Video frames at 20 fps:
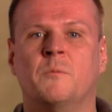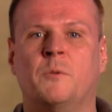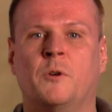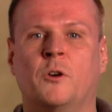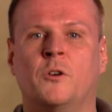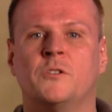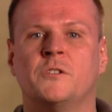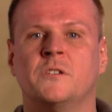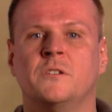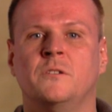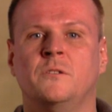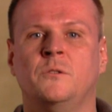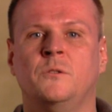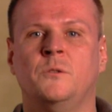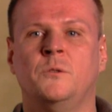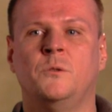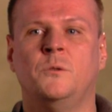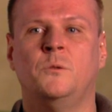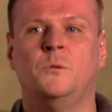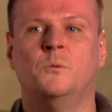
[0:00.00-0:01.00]
the person
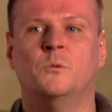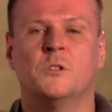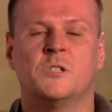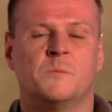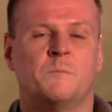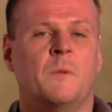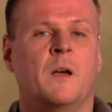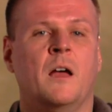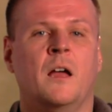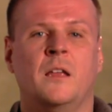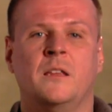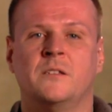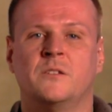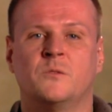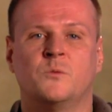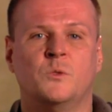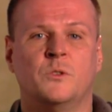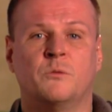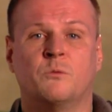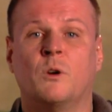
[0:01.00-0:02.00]
who
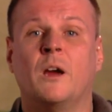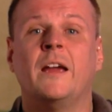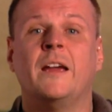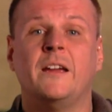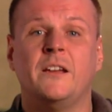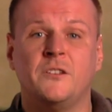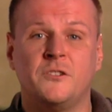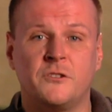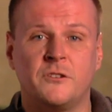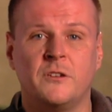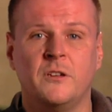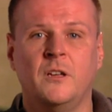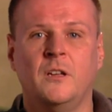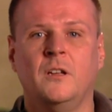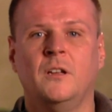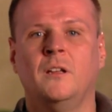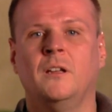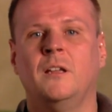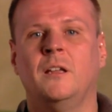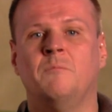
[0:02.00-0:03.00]
responds with rage
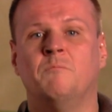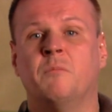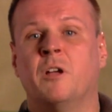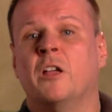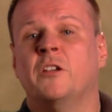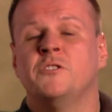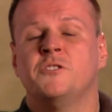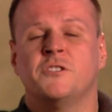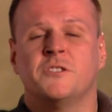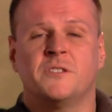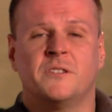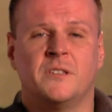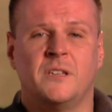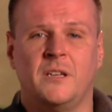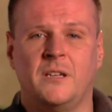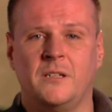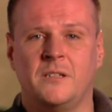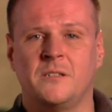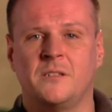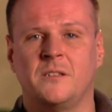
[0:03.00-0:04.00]
and punches
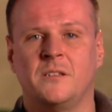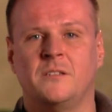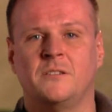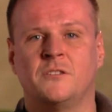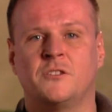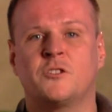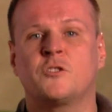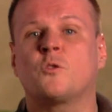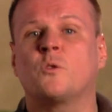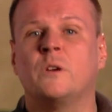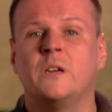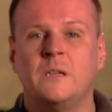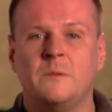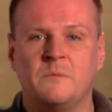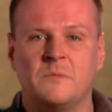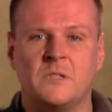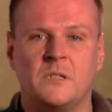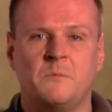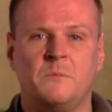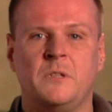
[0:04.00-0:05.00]
things and
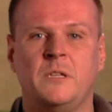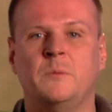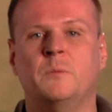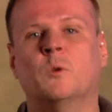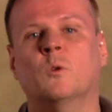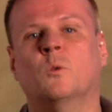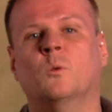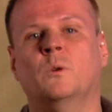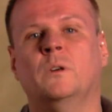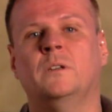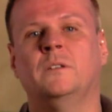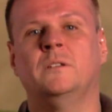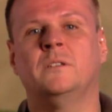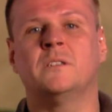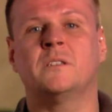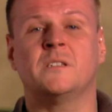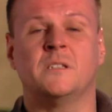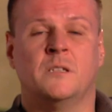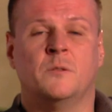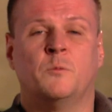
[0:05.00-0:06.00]
screams at people when
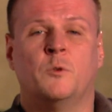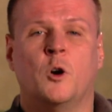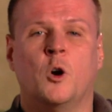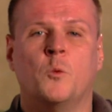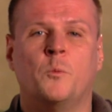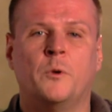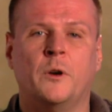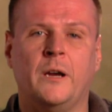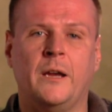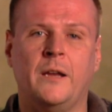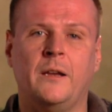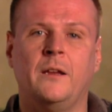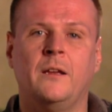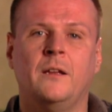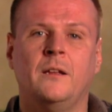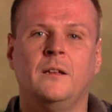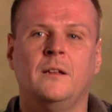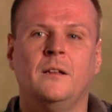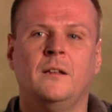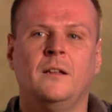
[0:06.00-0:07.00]
it's inappropriate.
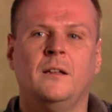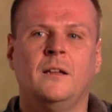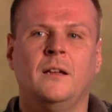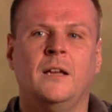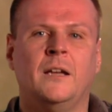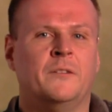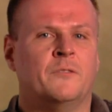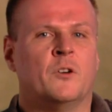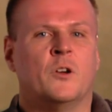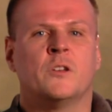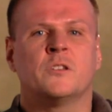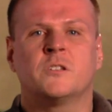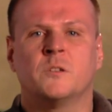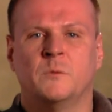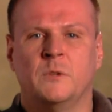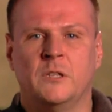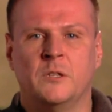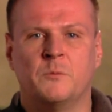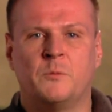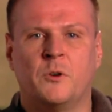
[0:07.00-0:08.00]
And I've
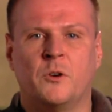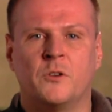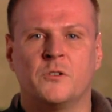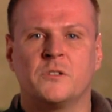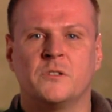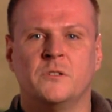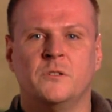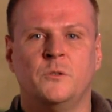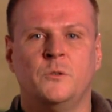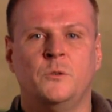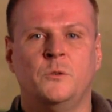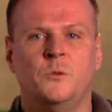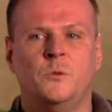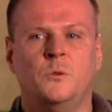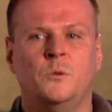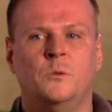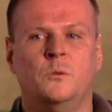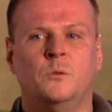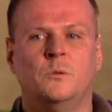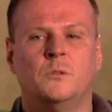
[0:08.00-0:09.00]
also been the person
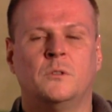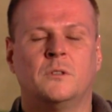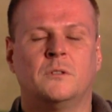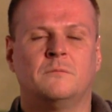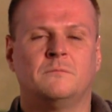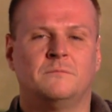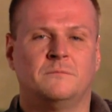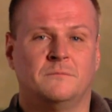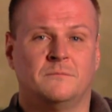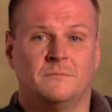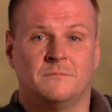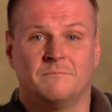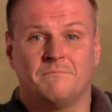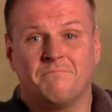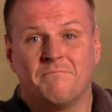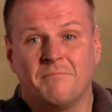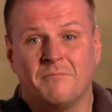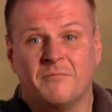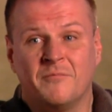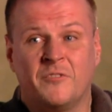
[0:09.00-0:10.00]
who,
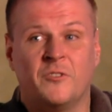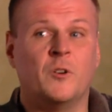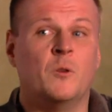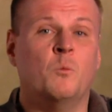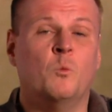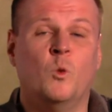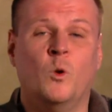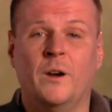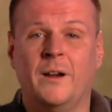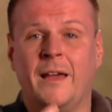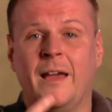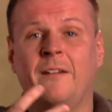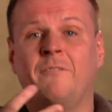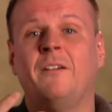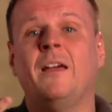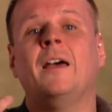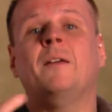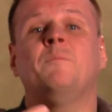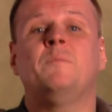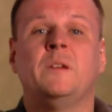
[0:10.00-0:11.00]
from what
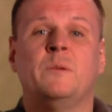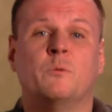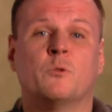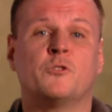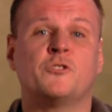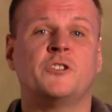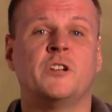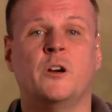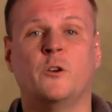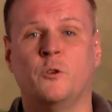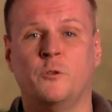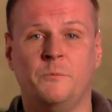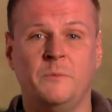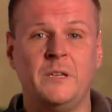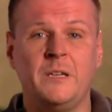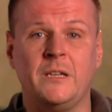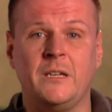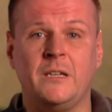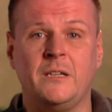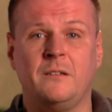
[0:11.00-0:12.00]
I've had people share with
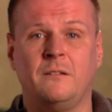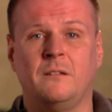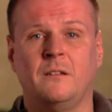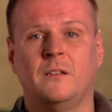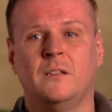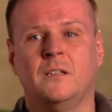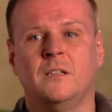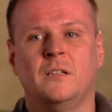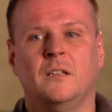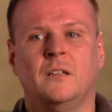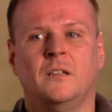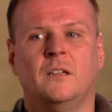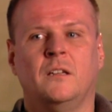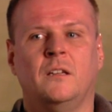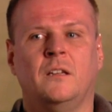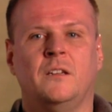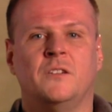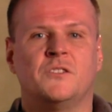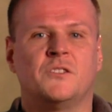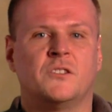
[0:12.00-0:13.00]
me,
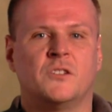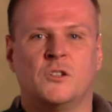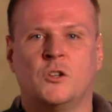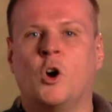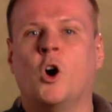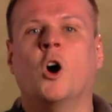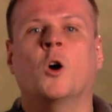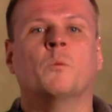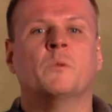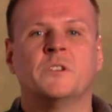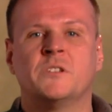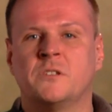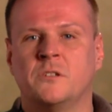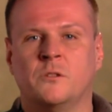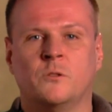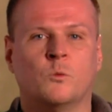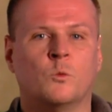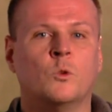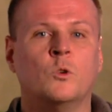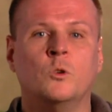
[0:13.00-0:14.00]
is the calmest
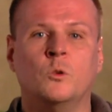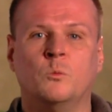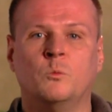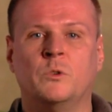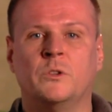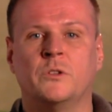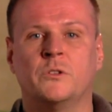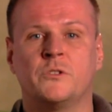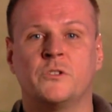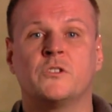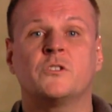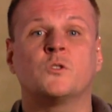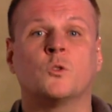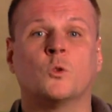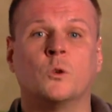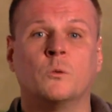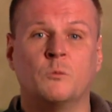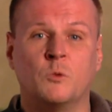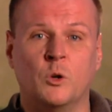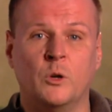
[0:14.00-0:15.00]
in the room when there's a
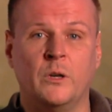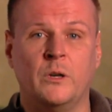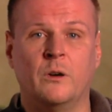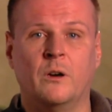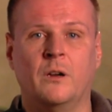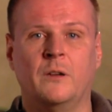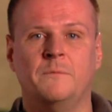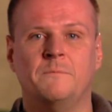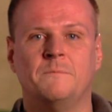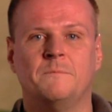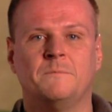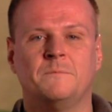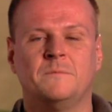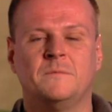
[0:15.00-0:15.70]
storm going on.